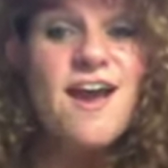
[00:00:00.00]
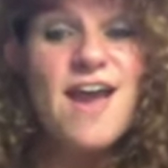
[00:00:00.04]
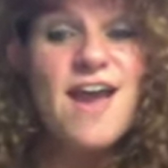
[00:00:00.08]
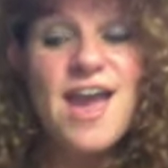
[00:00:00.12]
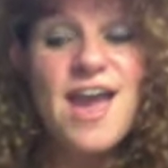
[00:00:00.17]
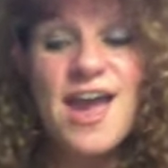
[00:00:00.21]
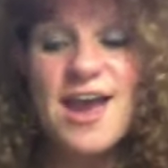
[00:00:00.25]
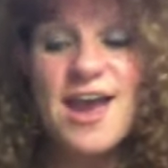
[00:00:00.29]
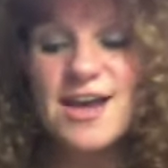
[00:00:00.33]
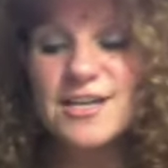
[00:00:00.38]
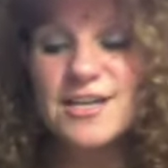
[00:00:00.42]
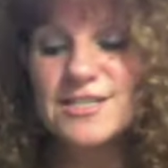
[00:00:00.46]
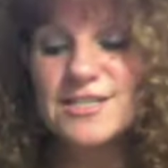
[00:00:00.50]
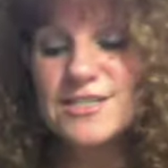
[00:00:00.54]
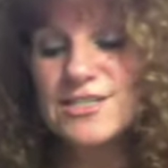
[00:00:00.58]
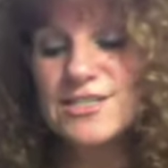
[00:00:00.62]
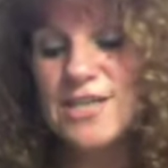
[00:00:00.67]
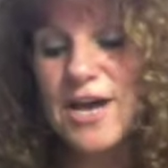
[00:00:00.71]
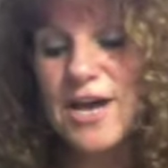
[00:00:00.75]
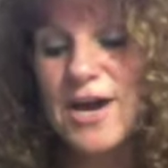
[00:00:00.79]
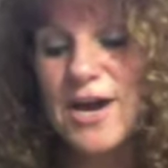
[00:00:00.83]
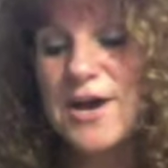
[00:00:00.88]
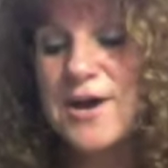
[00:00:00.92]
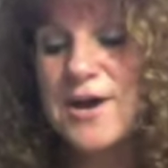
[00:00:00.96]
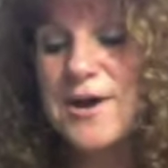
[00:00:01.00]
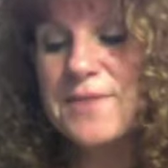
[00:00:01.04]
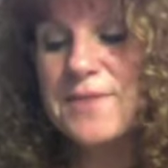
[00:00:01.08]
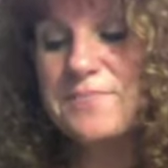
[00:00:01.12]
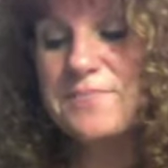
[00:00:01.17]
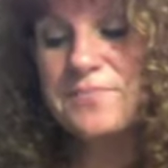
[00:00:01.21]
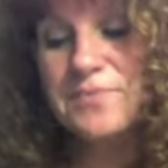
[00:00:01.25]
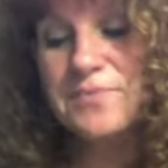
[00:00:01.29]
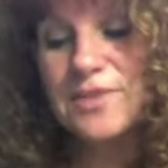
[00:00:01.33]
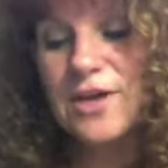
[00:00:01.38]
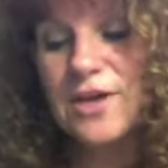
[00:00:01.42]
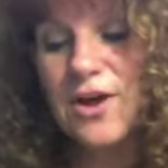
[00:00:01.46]
And
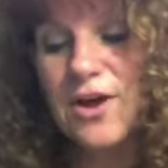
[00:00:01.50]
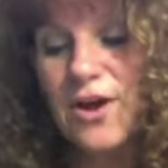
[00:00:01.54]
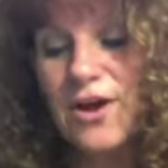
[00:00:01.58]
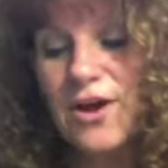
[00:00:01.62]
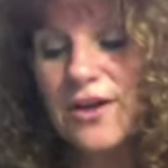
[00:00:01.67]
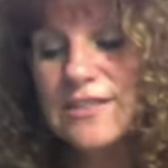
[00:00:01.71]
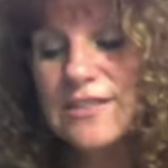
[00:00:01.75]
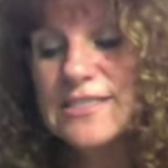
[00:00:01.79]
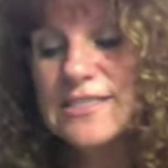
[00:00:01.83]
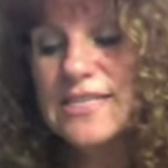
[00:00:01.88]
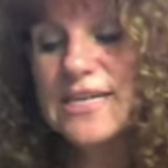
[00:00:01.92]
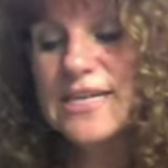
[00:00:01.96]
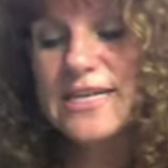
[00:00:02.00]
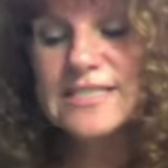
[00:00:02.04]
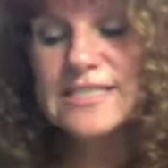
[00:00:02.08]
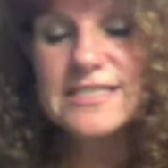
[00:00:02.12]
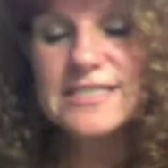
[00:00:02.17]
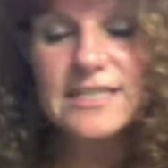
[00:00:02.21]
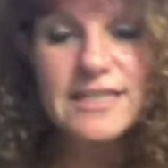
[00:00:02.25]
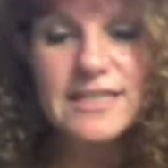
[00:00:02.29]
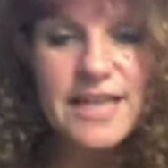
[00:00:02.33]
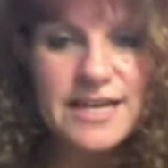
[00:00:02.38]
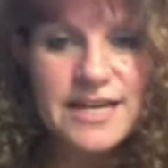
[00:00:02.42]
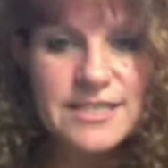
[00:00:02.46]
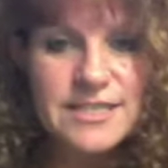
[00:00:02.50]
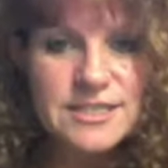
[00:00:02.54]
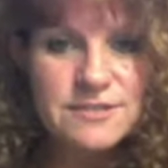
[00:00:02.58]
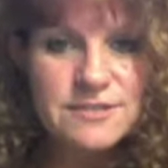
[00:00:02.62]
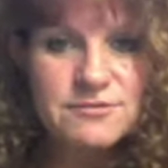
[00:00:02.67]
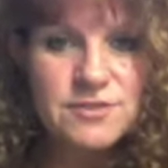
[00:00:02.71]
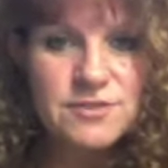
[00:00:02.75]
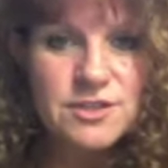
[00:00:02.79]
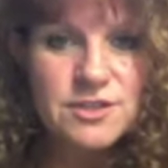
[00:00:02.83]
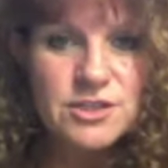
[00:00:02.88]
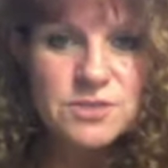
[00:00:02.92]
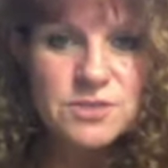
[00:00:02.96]
um, the cards that I
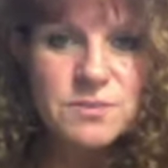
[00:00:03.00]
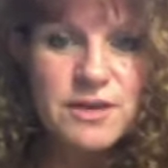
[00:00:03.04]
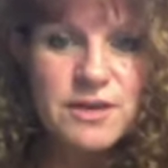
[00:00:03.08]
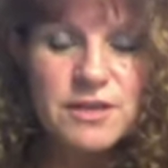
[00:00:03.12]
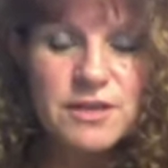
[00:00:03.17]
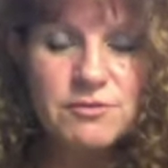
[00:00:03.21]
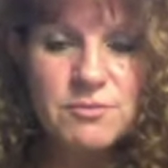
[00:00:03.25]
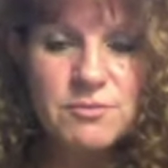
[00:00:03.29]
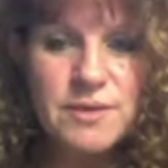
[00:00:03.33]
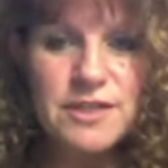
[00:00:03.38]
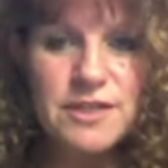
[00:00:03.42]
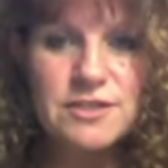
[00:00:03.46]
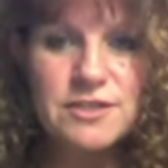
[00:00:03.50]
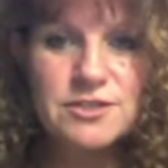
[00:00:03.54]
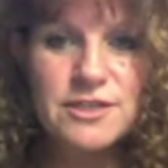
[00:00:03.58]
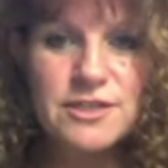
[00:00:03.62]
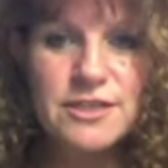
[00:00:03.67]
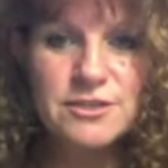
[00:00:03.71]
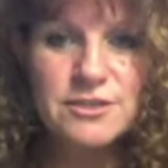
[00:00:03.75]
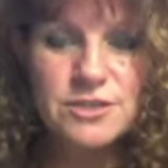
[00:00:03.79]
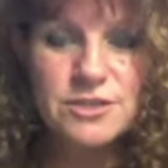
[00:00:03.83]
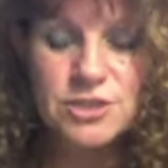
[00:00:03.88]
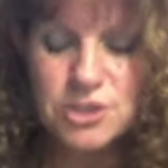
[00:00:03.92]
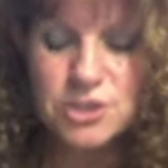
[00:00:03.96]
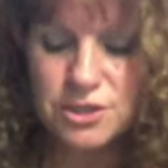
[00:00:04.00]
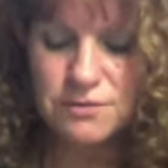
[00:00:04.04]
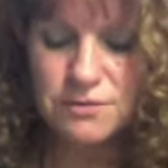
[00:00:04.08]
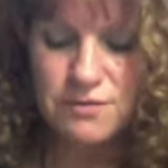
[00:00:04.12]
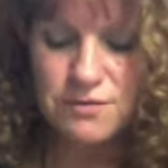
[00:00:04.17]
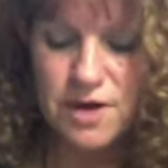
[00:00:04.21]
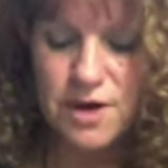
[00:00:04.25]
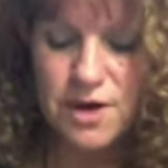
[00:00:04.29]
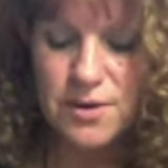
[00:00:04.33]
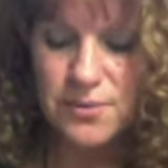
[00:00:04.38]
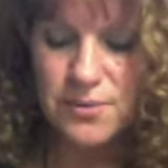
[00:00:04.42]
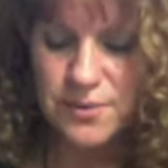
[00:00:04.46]
selected for this week through my Gilded
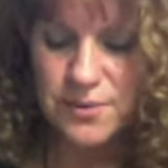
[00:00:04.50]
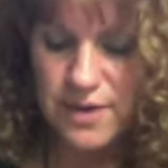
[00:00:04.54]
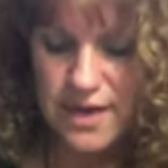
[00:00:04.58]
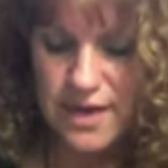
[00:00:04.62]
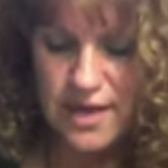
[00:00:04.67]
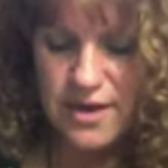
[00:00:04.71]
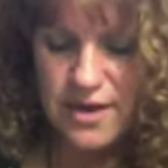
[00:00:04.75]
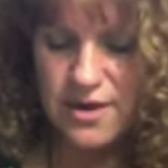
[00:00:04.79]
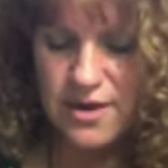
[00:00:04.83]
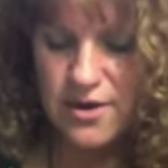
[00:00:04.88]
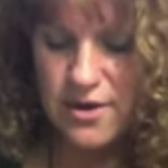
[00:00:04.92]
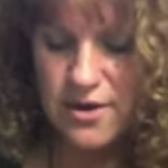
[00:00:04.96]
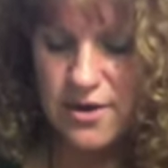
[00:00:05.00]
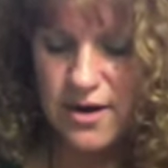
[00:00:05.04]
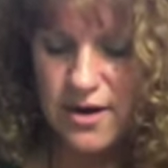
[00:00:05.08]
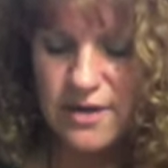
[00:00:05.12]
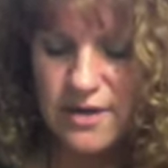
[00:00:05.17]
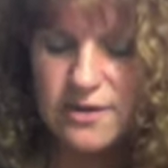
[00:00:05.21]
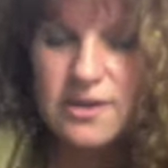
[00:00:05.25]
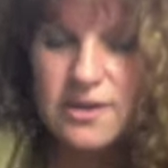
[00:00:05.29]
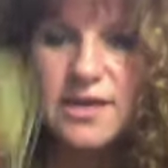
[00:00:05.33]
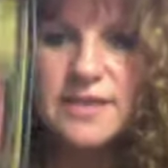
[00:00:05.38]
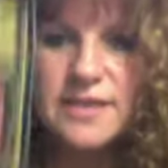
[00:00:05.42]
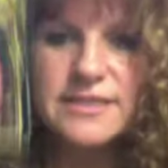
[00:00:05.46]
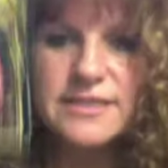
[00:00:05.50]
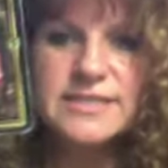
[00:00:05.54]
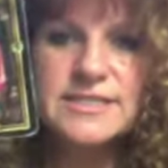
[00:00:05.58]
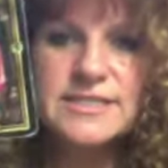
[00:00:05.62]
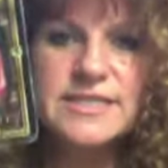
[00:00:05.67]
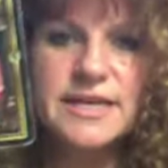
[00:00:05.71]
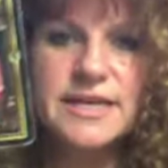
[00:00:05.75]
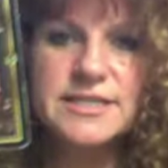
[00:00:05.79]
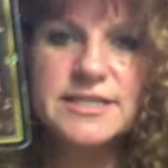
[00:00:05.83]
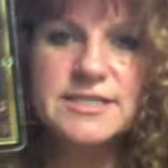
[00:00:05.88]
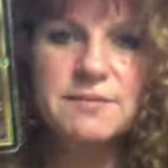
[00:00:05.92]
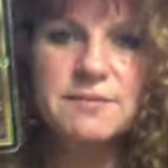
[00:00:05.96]
Tarot are the
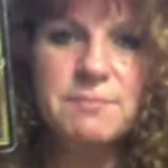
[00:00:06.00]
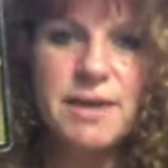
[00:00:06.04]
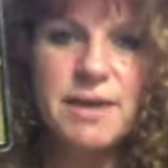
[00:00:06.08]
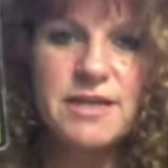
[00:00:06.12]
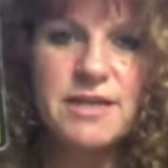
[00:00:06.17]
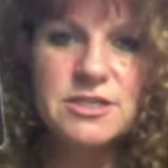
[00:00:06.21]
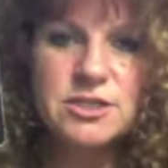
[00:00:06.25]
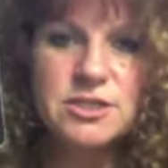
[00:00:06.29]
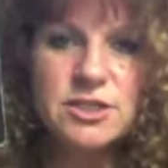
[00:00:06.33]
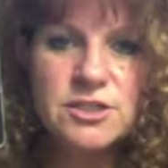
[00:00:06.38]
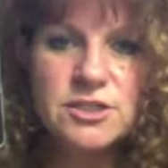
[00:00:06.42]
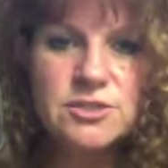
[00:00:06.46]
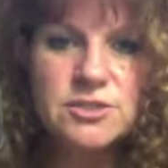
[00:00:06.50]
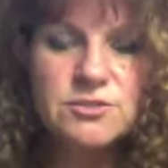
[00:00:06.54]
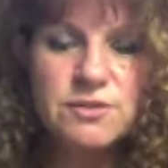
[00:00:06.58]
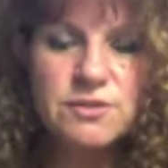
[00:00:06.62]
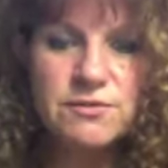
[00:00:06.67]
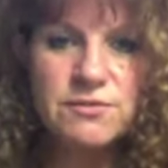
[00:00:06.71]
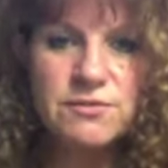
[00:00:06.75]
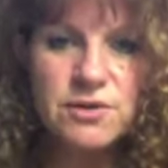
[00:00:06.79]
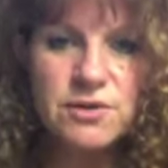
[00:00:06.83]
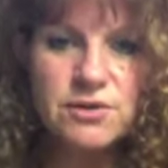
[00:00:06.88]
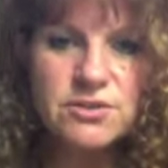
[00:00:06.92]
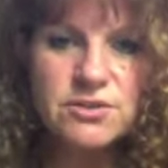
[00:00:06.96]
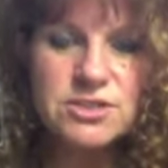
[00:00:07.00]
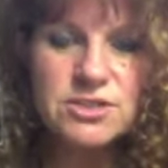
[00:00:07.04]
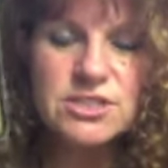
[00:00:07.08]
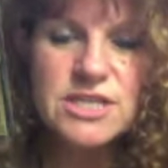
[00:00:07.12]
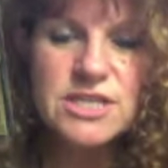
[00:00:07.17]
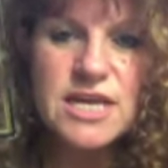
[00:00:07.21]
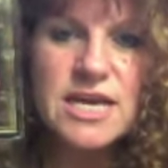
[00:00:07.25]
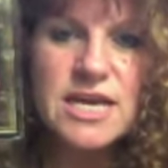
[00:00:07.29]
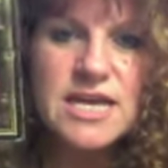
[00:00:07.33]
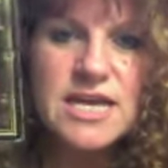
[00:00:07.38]
Six of Pentacles reversed.